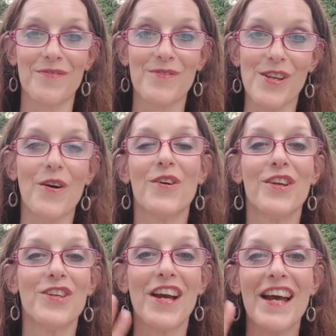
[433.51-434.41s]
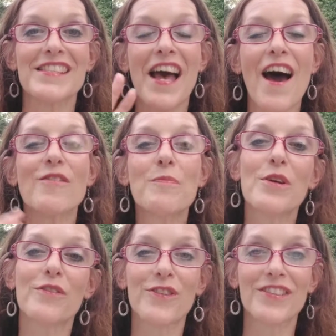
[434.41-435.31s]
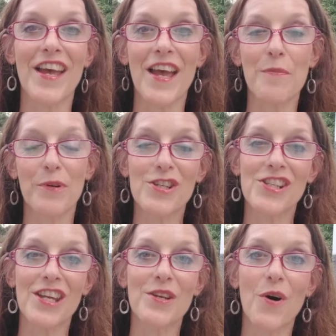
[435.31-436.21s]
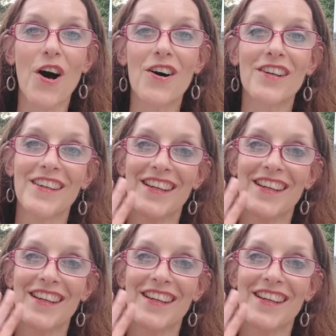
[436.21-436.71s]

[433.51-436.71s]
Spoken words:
So you guys have a beautiful day. I appreciate you all.